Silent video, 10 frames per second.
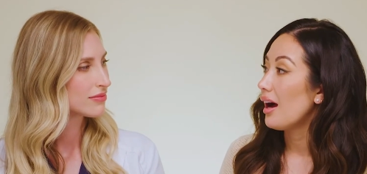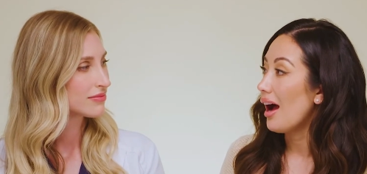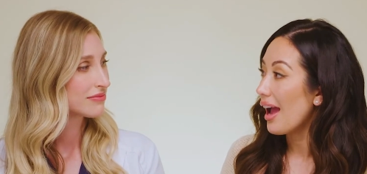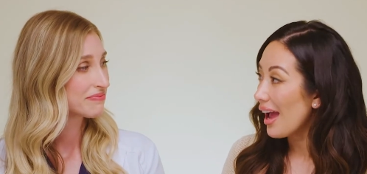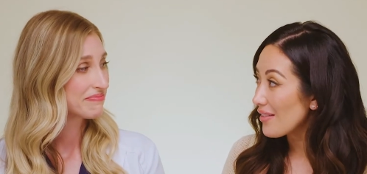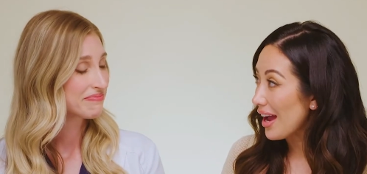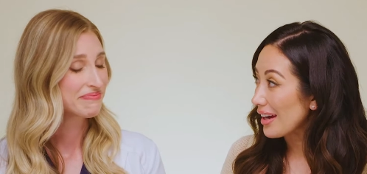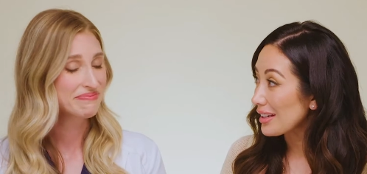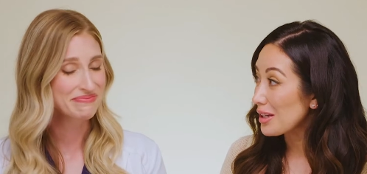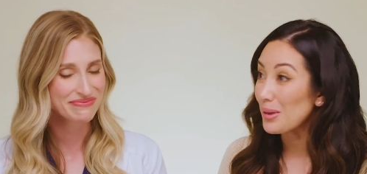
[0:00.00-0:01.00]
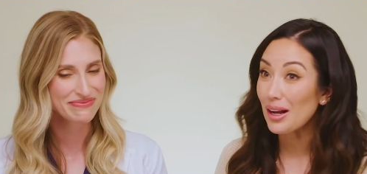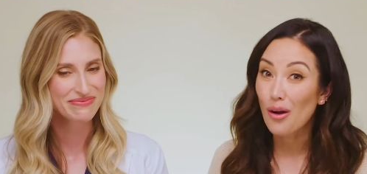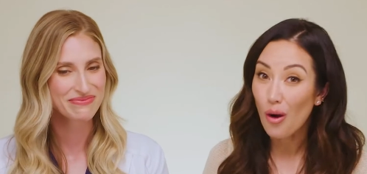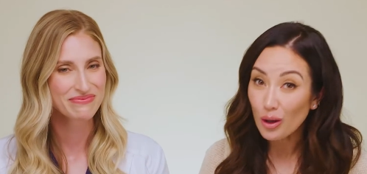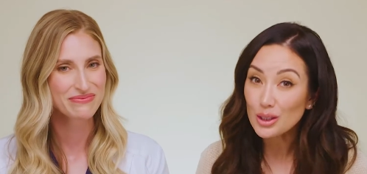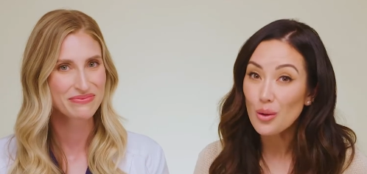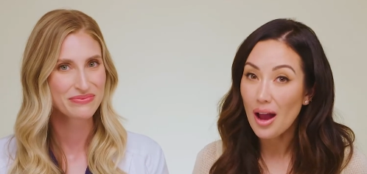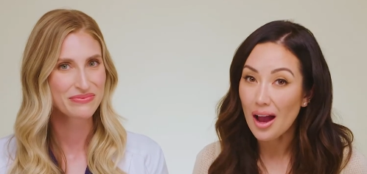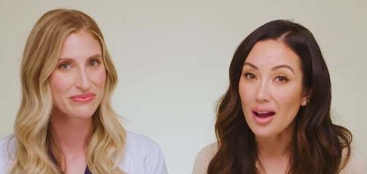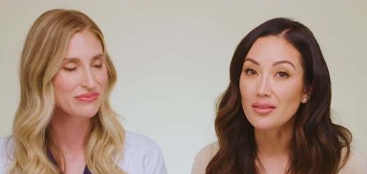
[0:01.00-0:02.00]
Speaker 1: I have acne, but I also
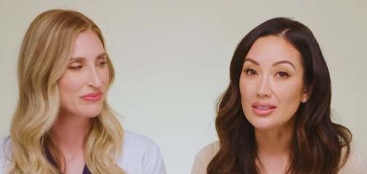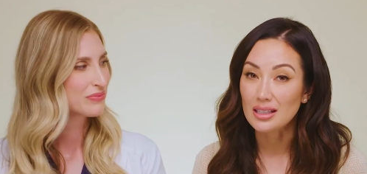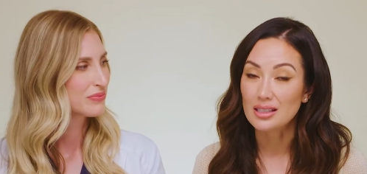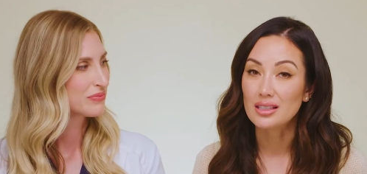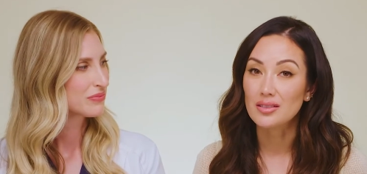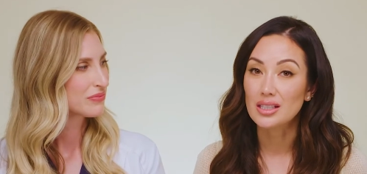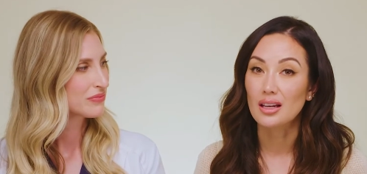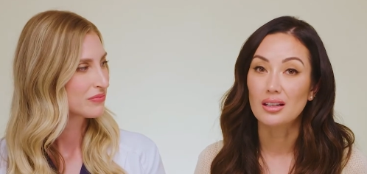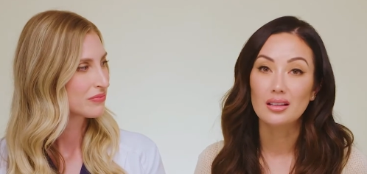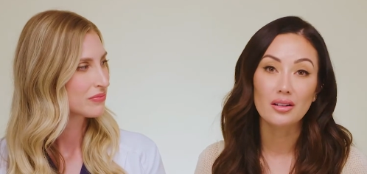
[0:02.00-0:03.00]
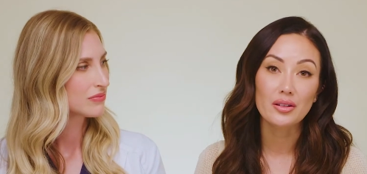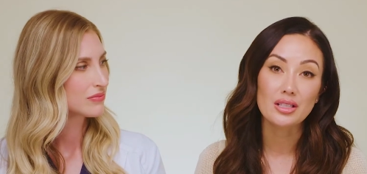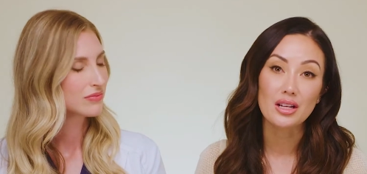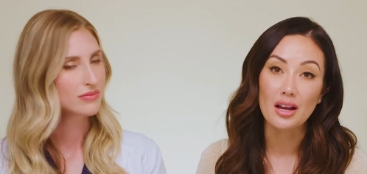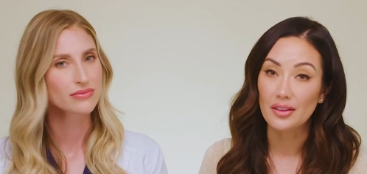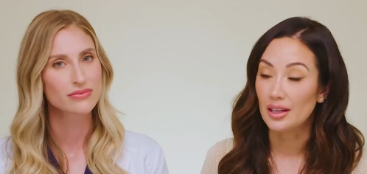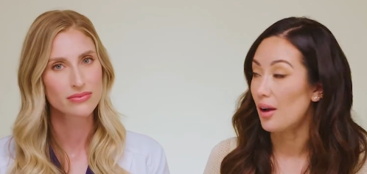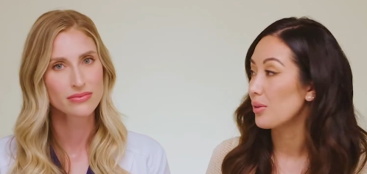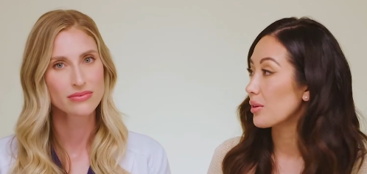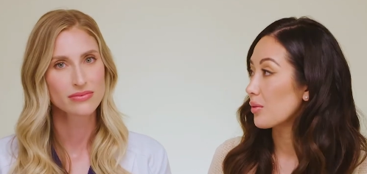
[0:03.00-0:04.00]
have sensitive skin and there is nothing
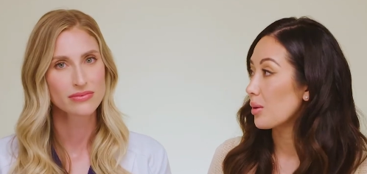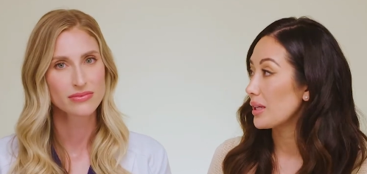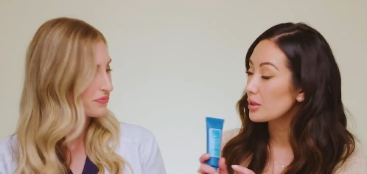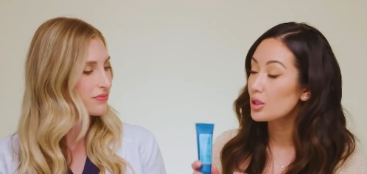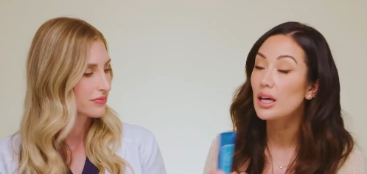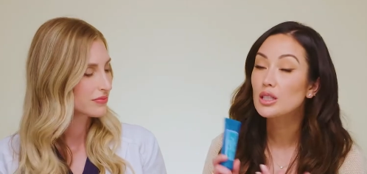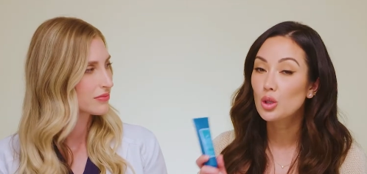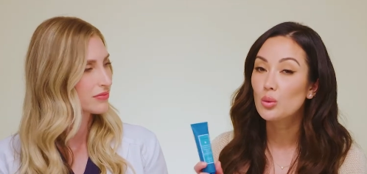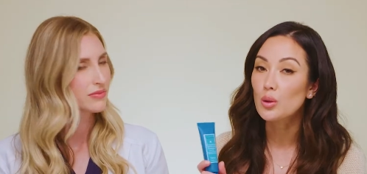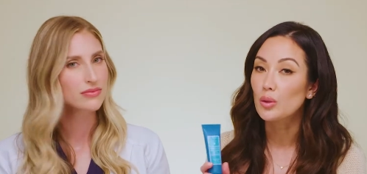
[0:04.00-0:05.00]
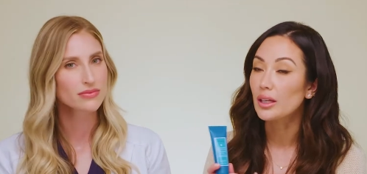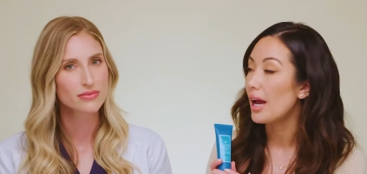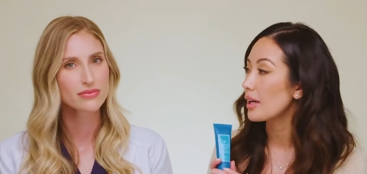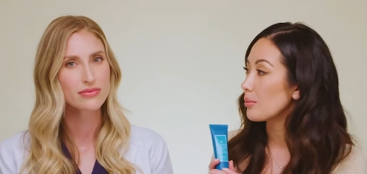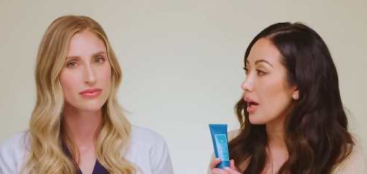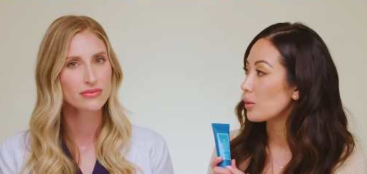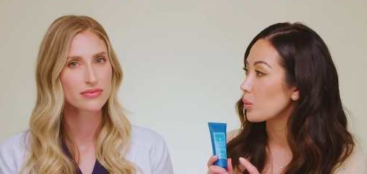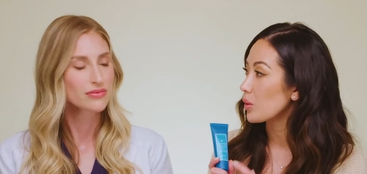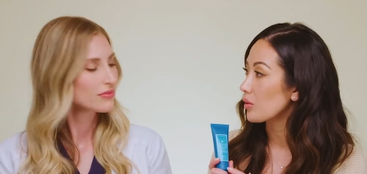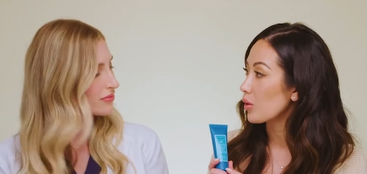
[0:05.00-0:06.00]
out there for me. So that's who we really had in mind
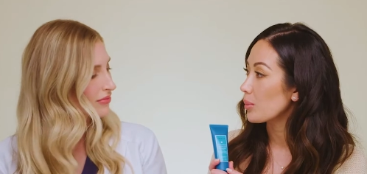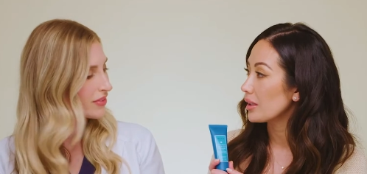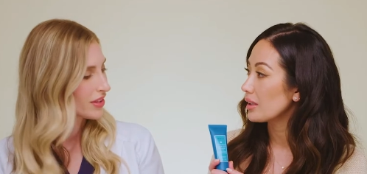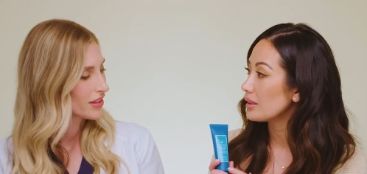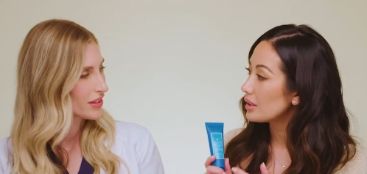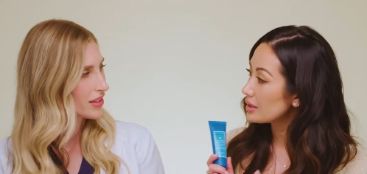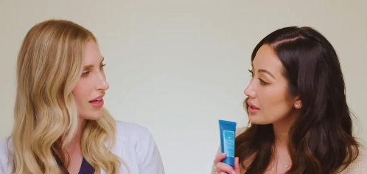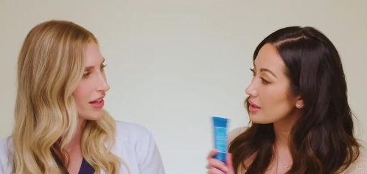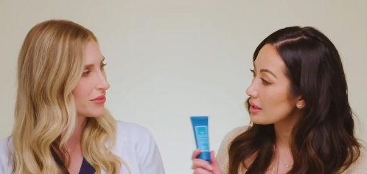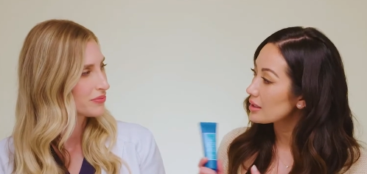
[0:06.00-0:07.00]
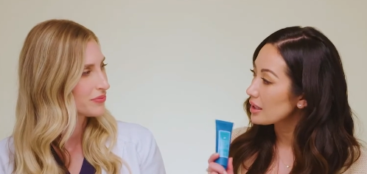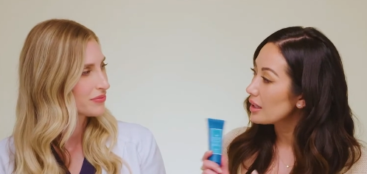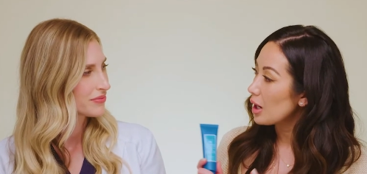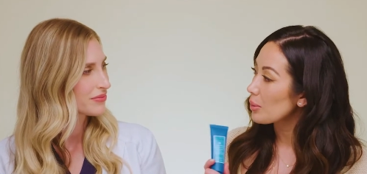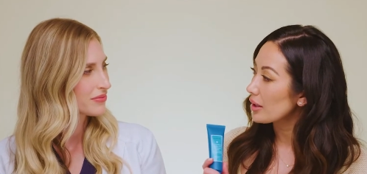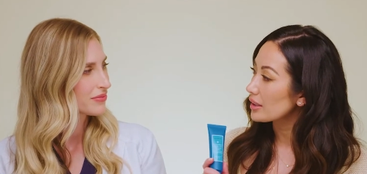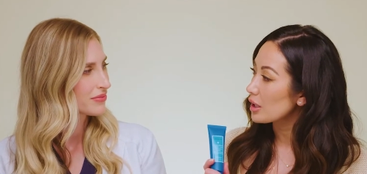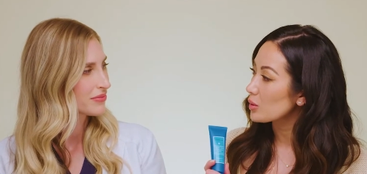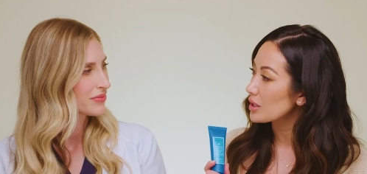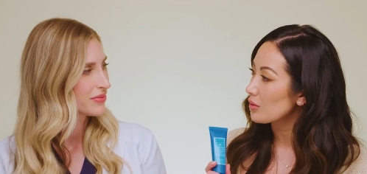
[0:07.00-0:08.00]
when we were formulating this. Yeah. Is this a product that
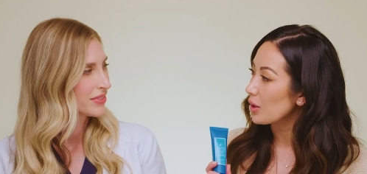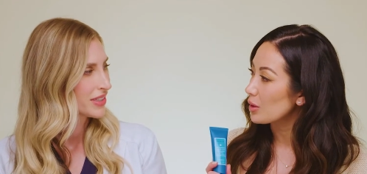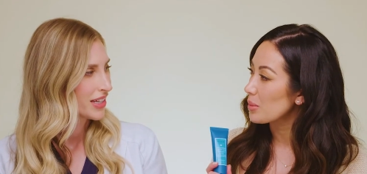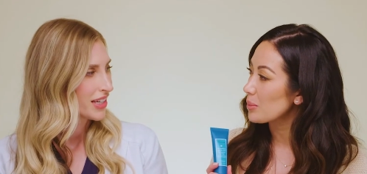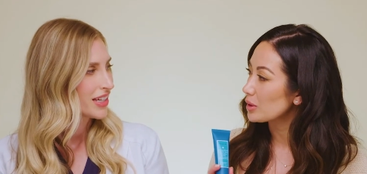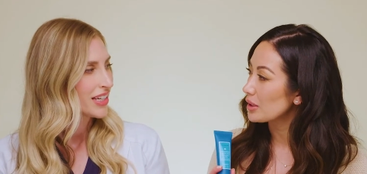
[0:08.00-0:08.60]
you see for other people